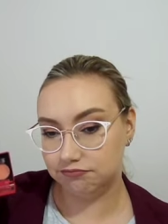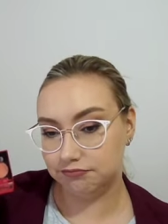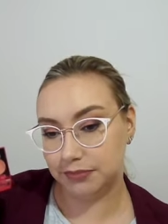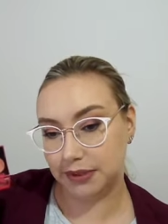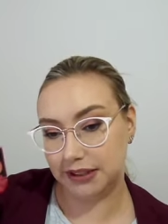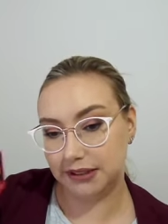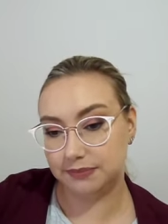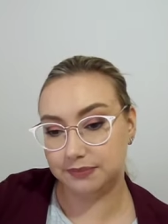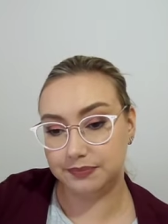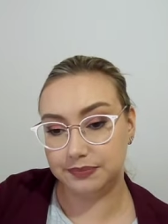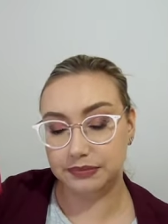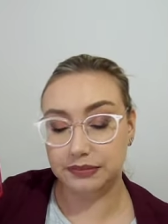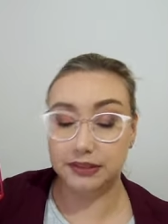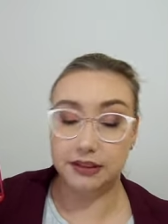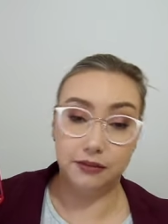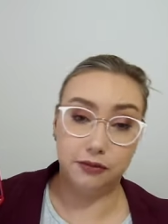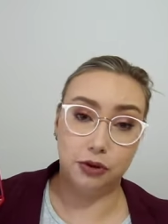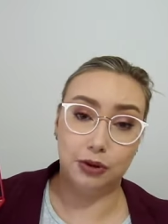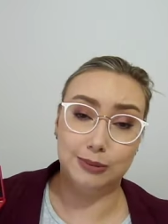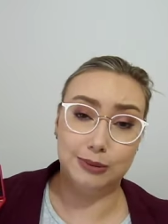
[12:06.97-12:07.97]
But
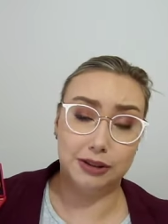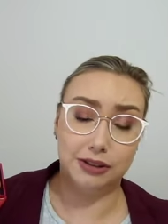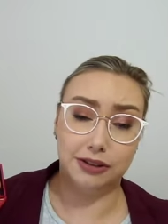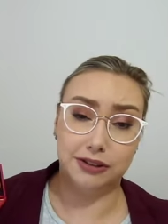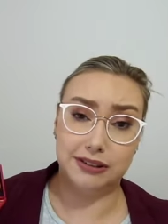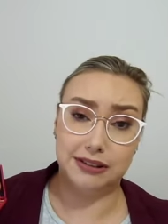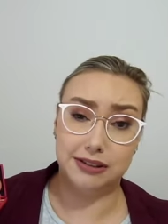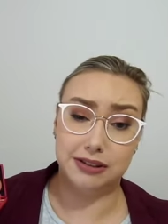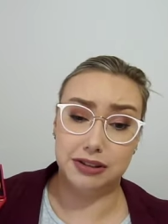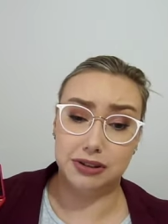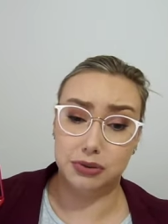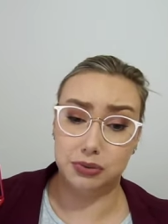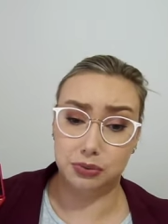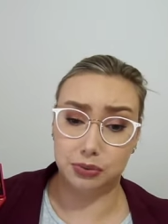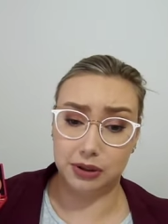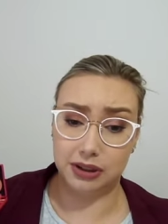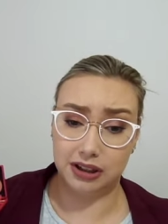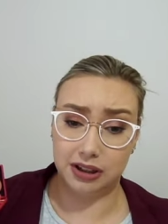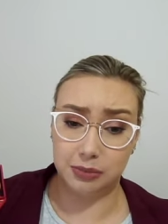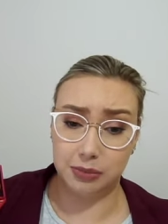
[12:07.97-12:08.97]
the formula on this is
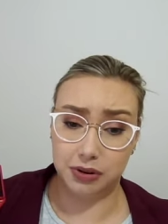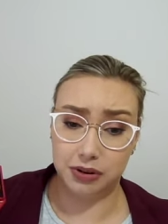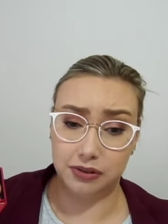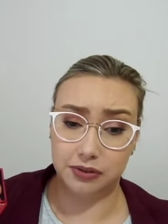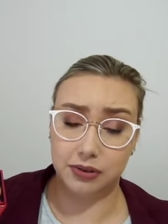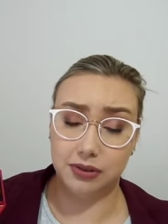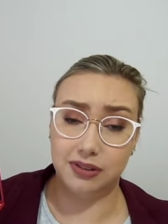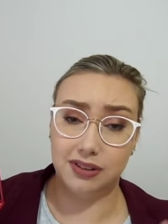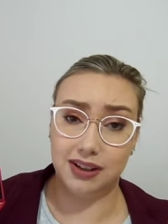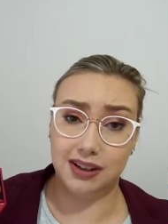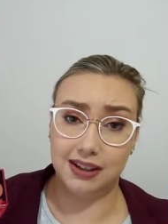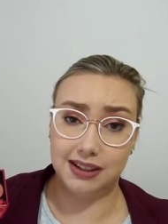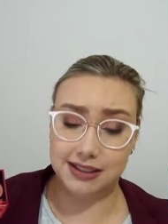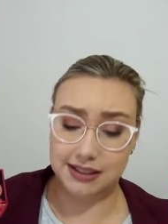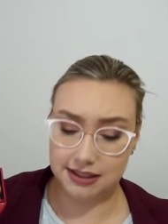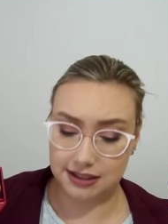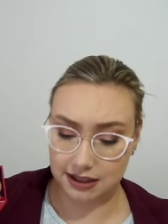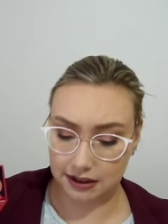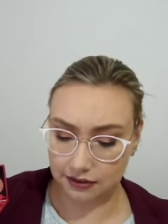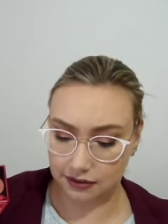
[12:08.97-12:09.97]
really beautiful.
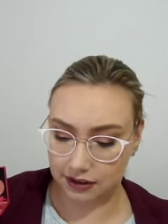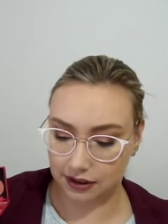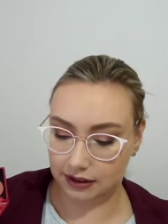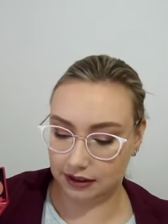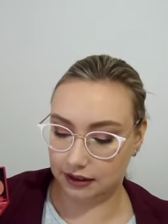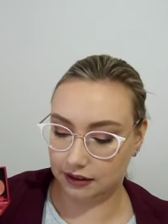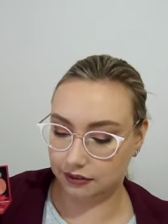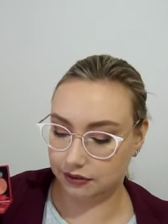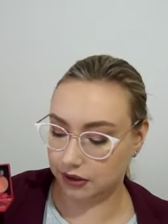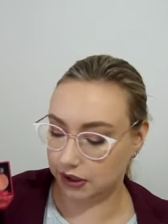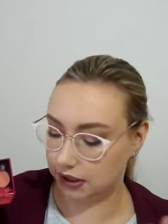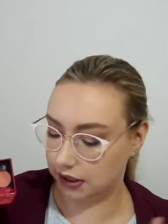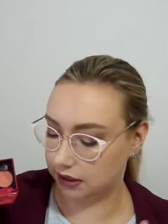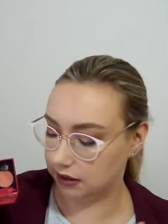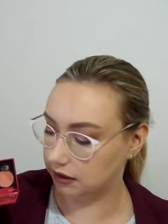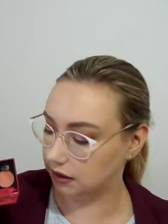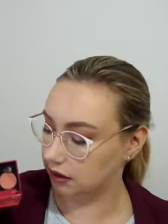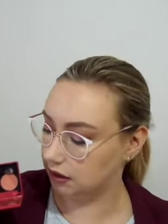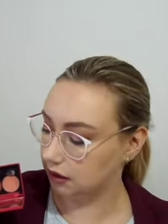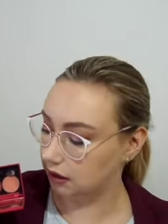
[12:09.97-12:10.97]
Definitely a
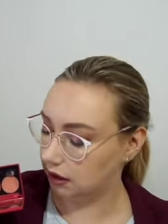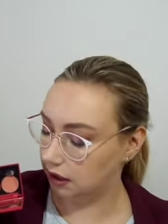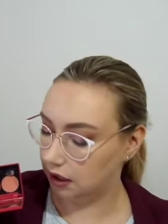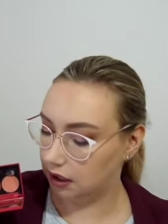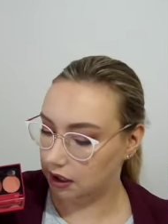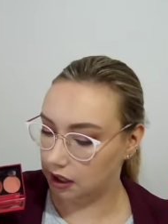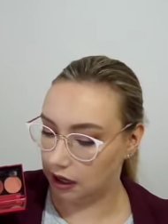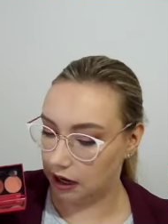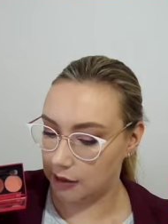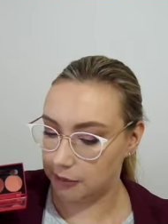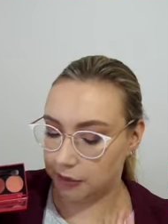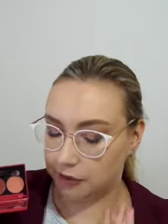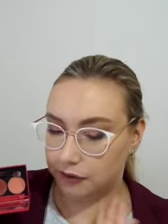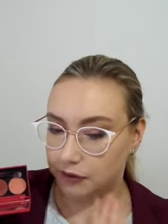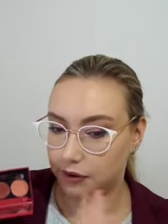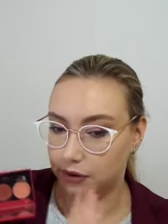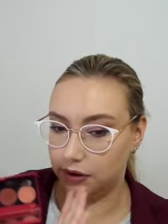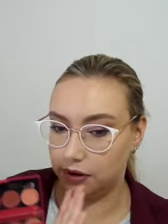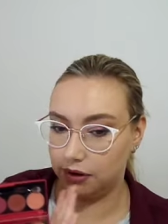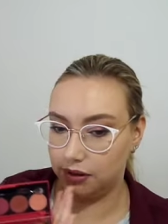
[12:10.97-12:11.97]
fan. I
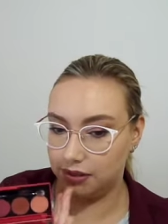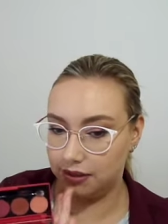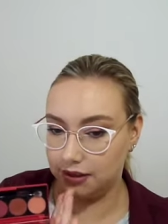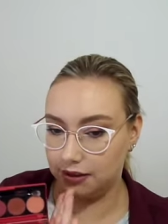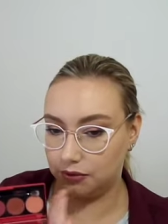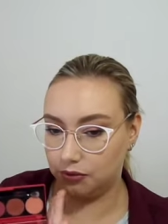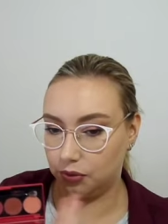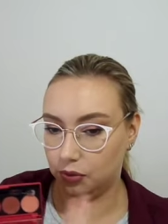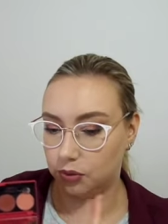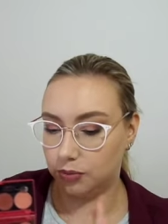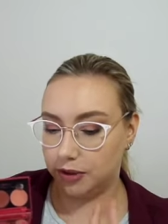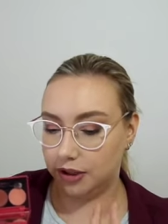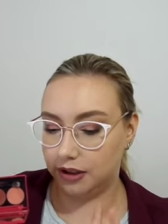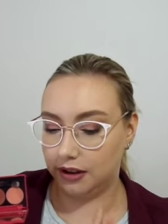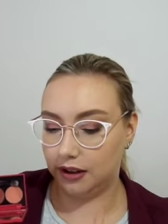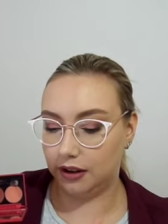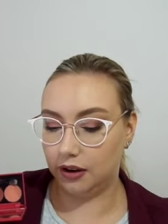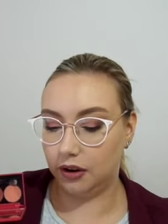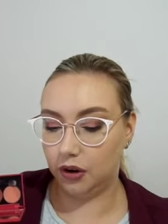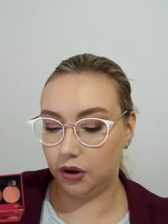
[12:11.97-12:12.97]
prefer this
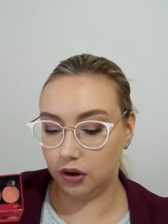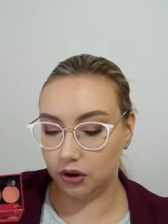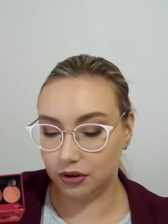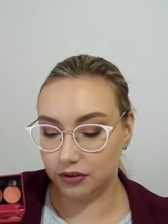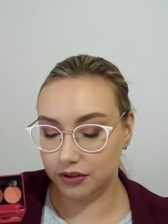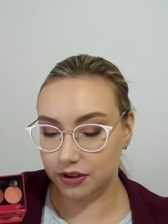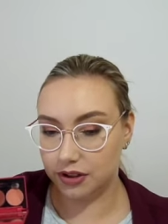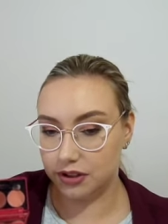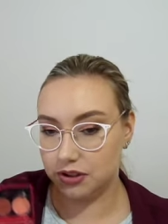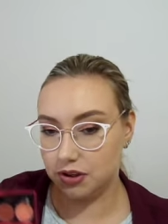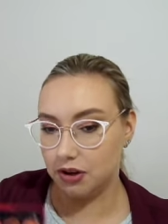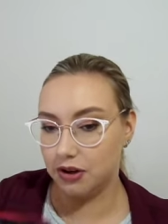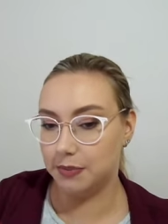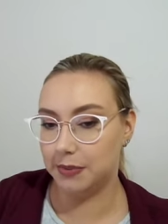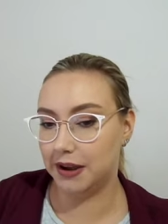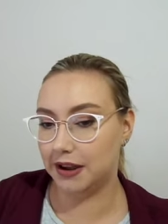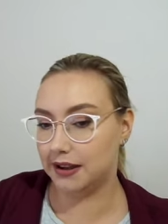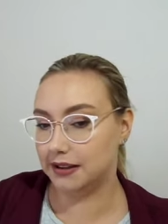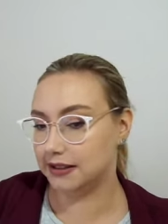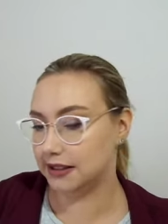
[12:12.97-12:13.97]
formula over the
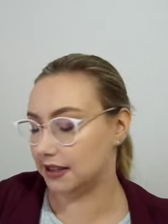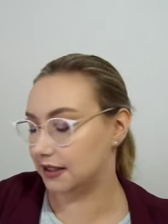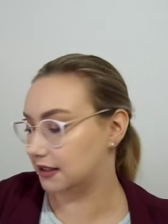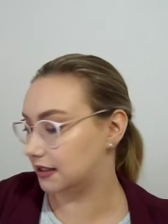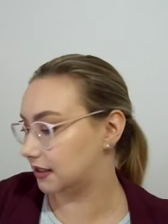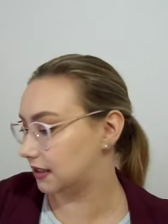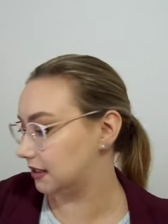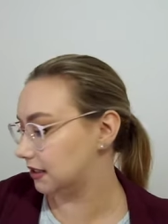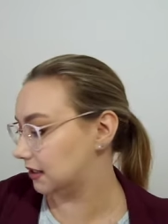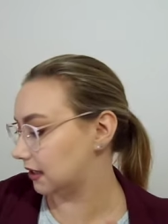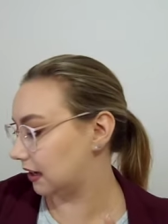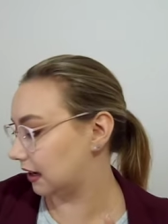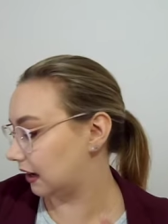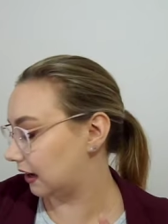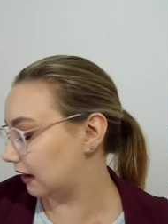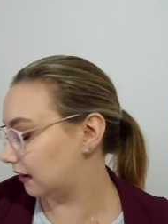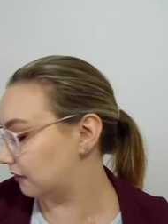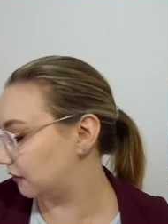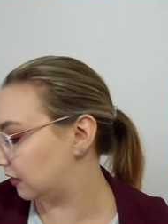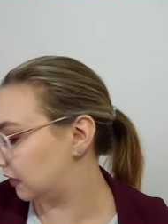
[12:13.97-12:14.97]
topaz, and since I
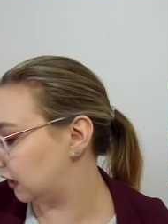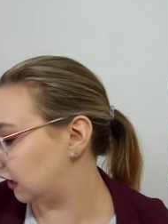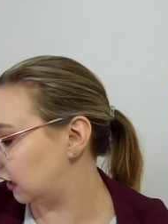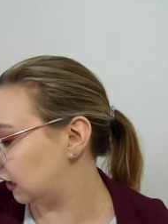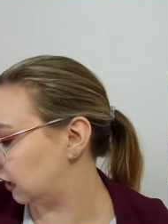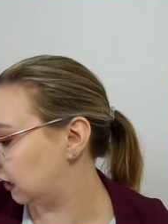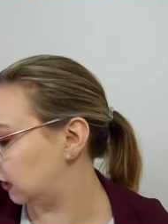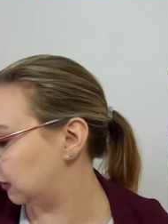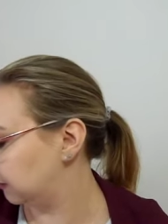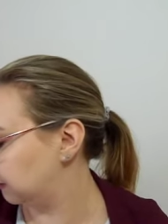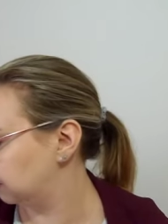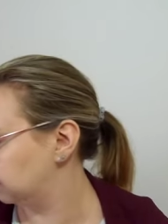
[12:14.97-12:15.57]
have the